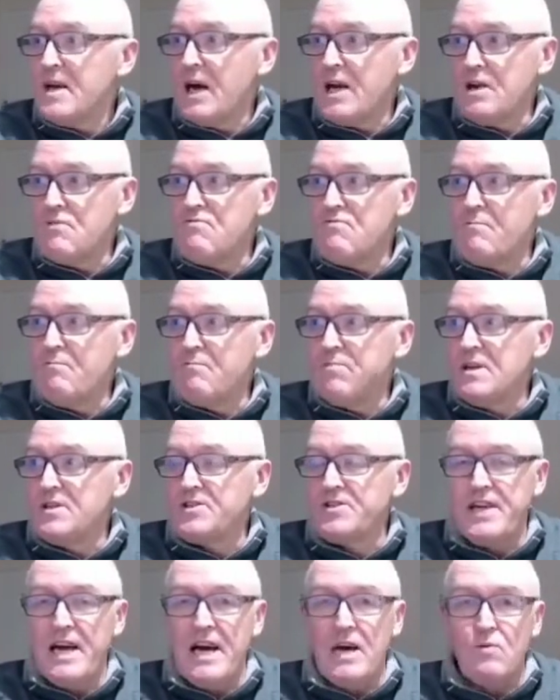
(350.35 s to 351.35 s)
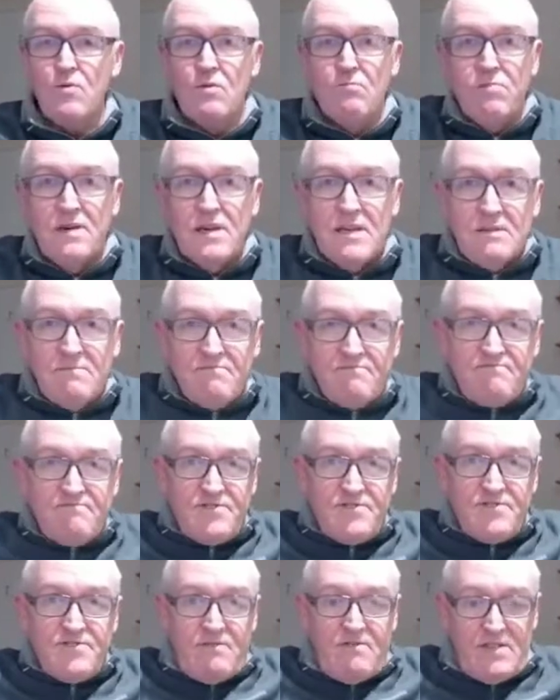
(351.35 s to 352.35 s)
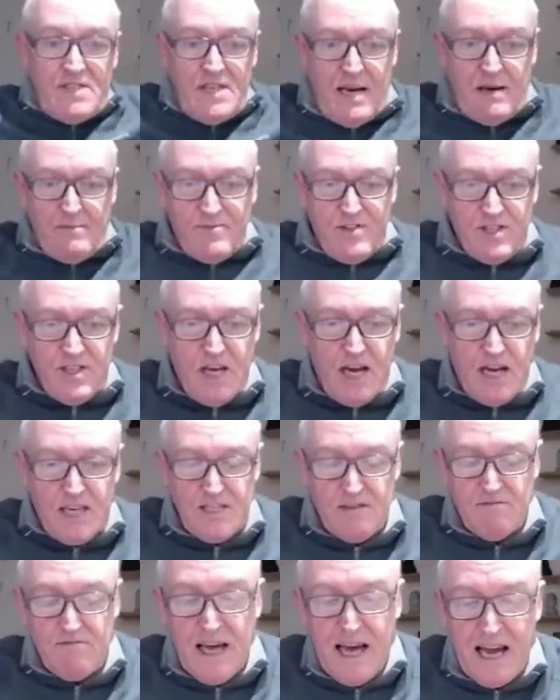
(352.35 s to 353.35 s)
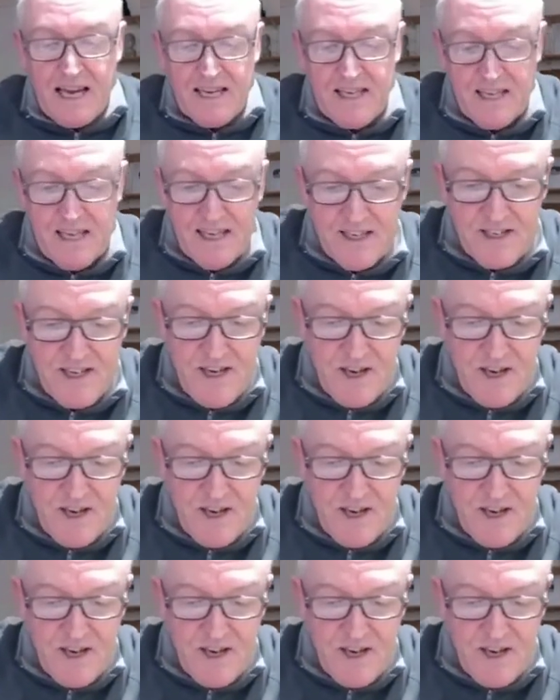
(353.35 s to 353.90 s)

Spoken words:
and a red blood cell would be 7 times the size of that.